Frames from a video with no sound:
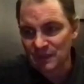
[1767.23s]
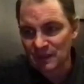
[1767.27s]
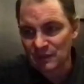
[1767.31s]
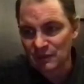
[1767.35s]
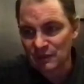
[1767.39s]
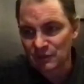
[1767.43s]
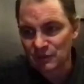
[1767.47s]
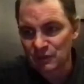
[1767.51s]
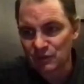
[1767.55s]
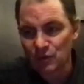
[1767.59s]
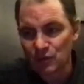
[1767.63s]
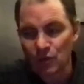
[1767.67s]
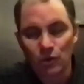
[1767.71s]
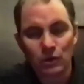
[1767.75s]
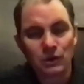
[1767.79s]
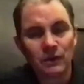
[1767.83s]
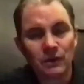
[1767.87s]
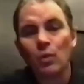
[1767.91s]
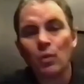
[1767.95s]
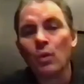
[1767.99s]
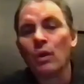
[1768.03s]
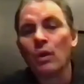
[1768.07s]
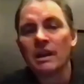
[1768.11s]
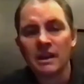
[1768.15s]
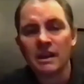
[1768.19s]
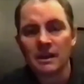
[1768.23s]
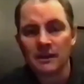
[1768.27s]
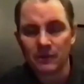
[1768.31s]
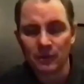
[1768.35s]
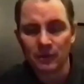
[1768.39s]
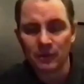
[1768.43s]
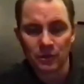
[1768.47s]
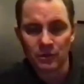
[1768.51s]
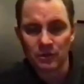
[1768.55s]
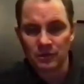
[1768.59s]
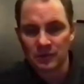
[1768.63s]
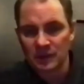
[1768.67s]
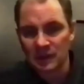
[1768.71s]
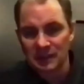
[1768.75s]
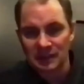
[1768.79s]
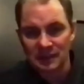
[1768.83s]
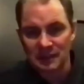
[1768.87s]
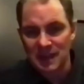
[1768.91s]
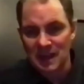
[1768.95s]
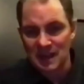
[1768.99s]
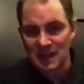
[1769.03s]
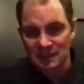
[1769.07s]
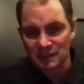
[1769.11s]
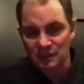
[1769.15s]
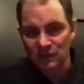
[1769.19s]
stroke of whatever, I
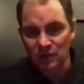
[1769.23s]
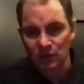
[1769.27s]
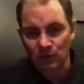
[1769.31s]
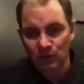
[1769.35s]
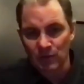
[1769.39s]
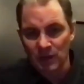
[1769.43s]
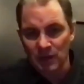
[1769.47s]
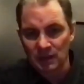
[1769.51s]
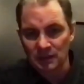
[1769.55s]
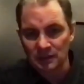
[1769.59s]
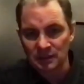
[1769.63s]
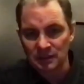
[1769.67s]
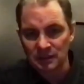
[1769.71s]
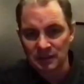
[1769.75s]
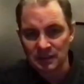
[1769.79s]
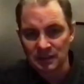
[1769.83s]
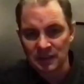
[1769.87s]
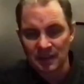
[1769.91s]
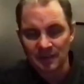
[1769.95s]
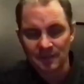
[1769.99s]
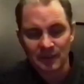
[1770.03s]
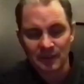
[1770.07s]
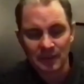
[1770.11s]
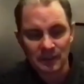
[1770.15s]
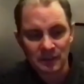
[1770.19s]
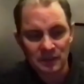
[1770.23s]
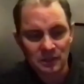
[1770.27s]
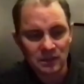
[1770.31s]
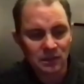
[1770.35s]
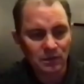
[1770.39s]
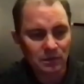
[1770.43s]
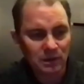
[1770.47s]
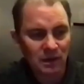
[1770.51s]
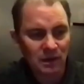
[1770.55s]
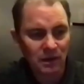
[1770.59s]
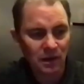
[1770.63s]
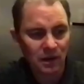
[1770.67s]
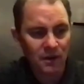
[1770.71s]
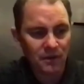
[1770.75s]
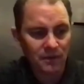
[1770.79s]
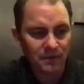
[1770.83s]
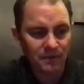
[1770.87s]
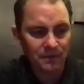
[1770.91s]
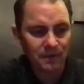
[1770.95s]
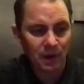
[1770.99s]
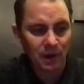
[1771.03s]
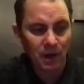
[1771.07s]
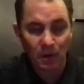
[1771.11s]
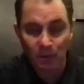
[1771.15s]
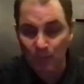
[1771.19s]
guessed correctly. And I thought, you know,
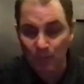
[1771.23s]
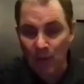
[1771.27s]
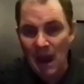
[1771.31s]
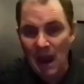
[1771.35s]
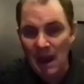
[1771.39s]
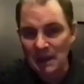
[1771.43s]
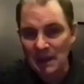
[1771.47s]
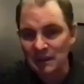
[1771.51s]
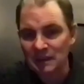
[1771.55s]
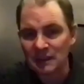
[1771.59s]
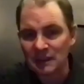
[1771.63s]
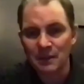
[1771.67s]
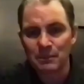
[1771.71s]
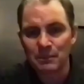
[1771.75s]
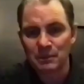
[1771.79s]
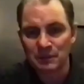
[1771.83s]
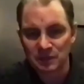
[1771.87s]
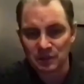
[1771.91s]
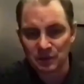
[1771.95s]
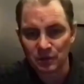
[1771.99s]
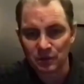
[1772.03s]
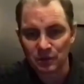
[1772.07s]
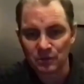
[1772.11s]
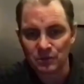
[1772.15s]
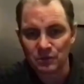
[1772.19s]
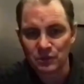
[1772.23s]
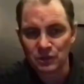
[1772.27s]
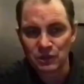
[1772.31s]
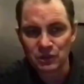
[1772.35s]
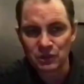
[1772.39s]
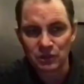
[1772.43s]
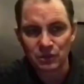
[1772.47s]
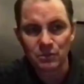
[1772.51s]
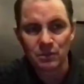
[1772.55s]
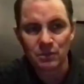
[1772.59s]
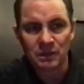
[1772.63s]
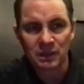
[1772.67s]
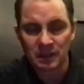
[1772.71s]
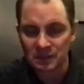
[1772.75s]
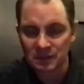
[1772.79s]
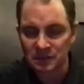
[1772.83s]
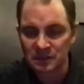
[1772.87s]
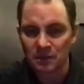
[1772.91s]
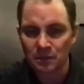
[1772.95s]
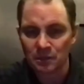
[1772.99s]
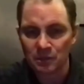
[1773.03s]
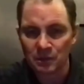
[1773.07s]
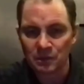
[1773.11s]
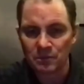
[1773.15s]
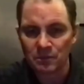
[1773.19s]
our pilot episode should be on
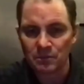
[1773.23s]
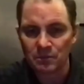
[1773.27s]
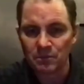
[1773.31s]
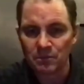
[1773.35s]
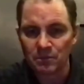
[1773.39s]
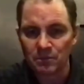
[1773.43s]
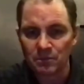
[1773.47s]
someone